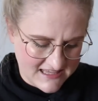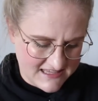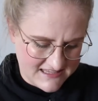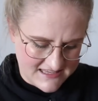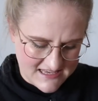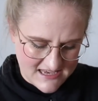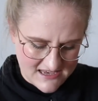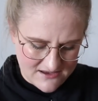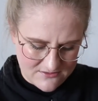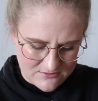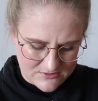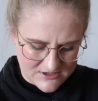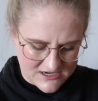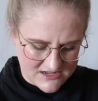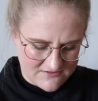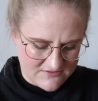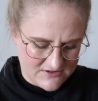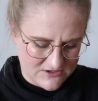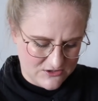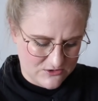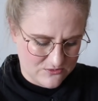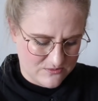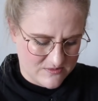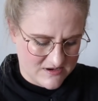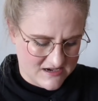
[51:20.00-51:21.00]
yeah, whatever
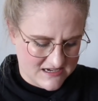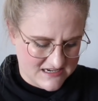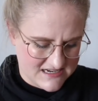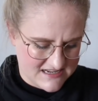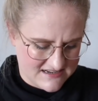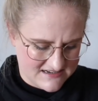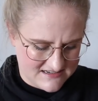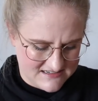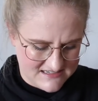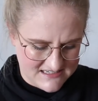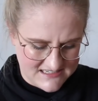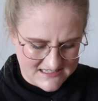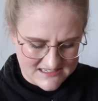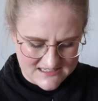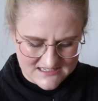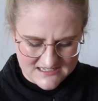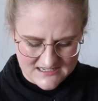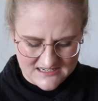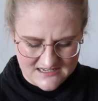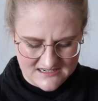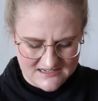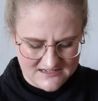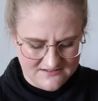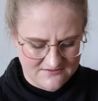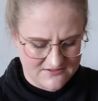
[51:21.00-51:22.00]
you might need
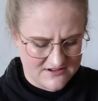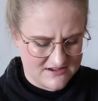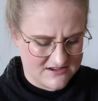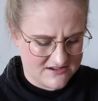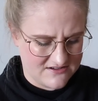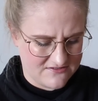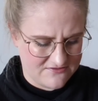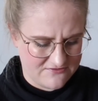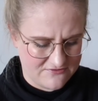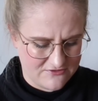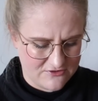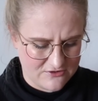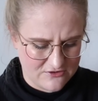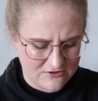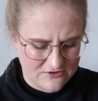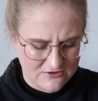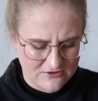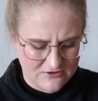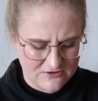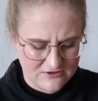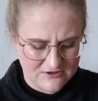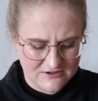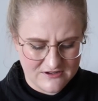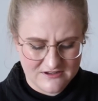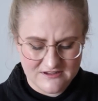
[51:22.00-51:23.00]

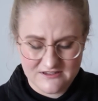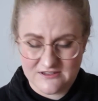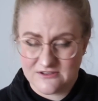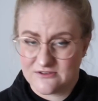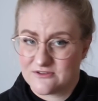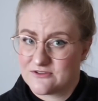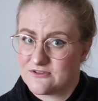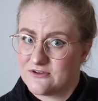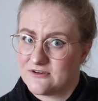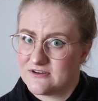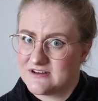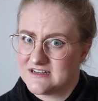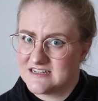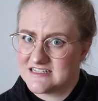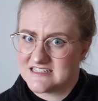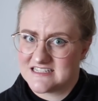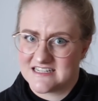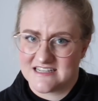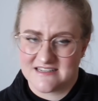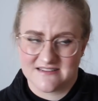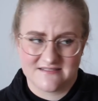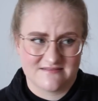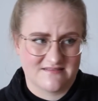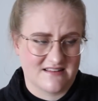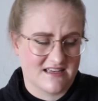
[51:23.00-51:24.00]
for your sock
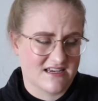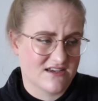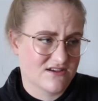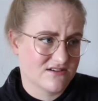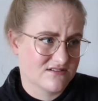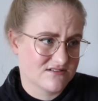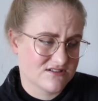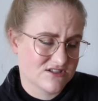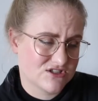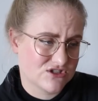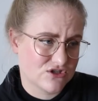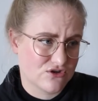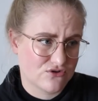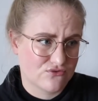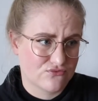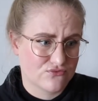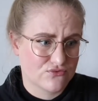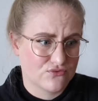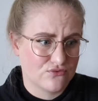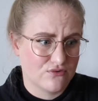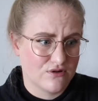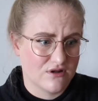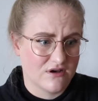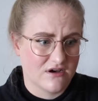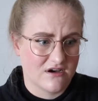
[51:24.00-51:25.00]
knitting, like a sock
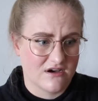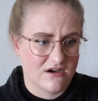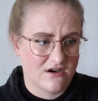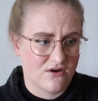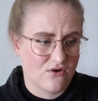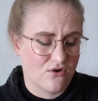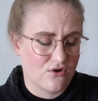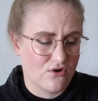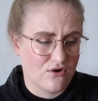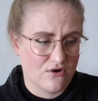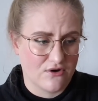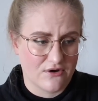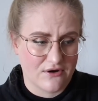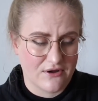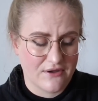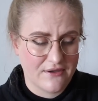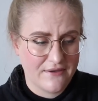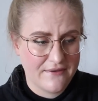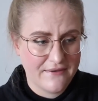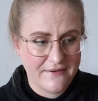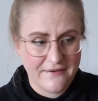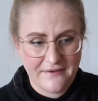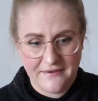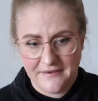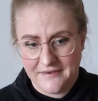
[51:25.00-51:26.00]
ruler or
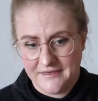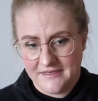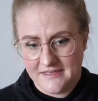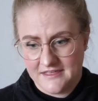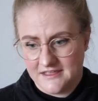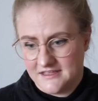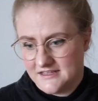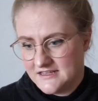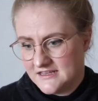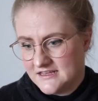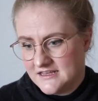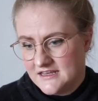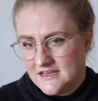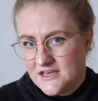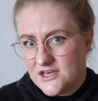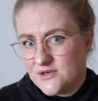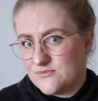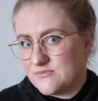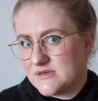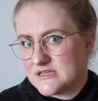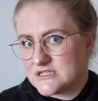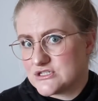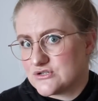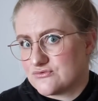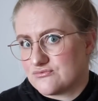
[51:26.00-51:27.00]
a
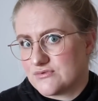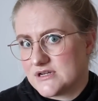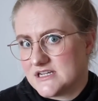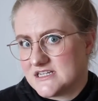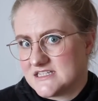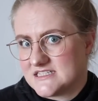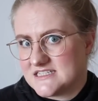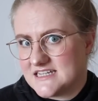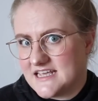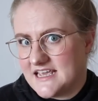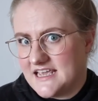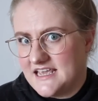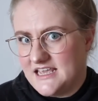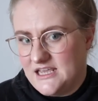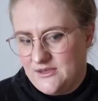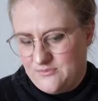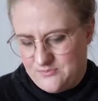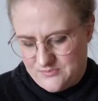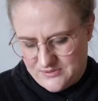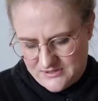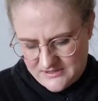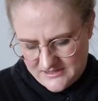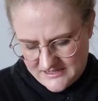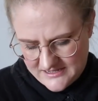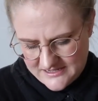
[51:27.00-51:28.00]
measuring
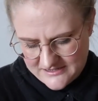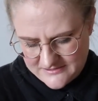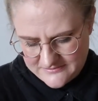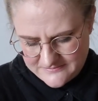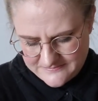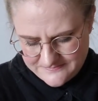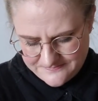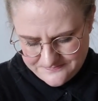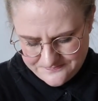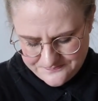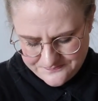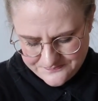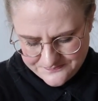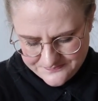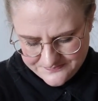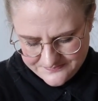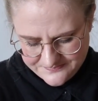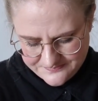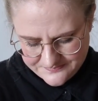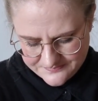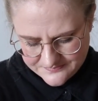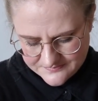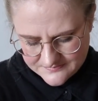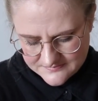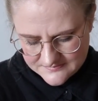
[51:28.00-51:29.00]
tape. And
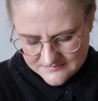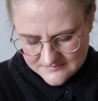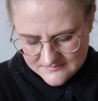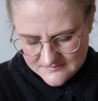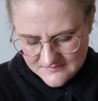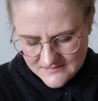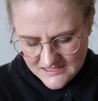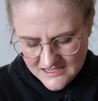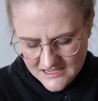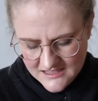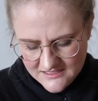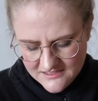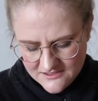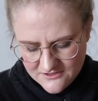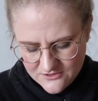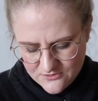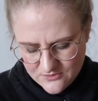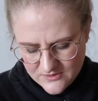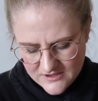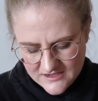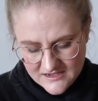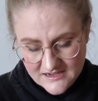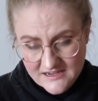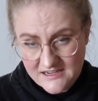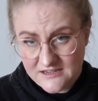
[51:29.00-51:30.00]
this
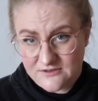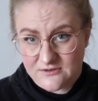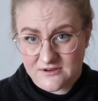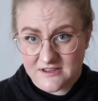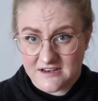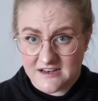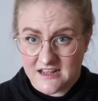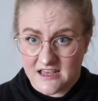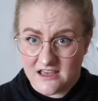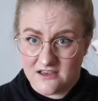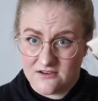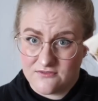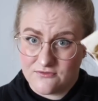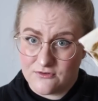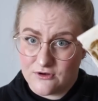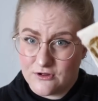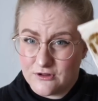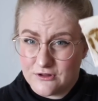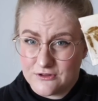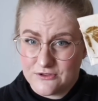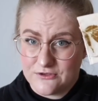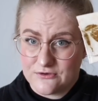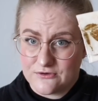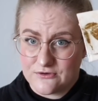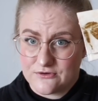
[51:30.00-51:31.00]
way you can have
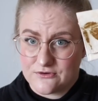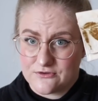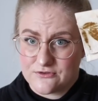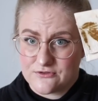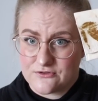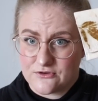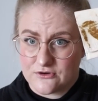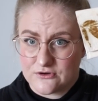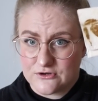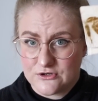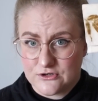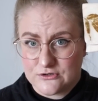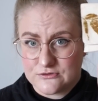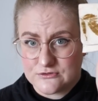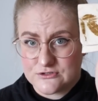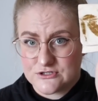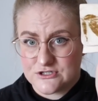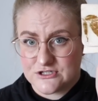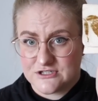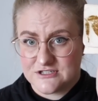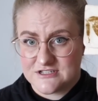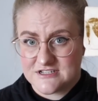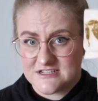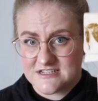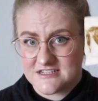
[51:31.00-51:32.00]
all your sock
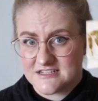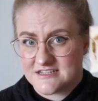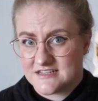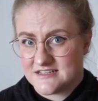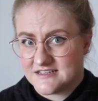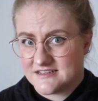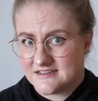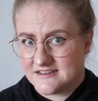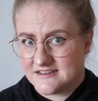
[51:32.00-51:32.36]
notions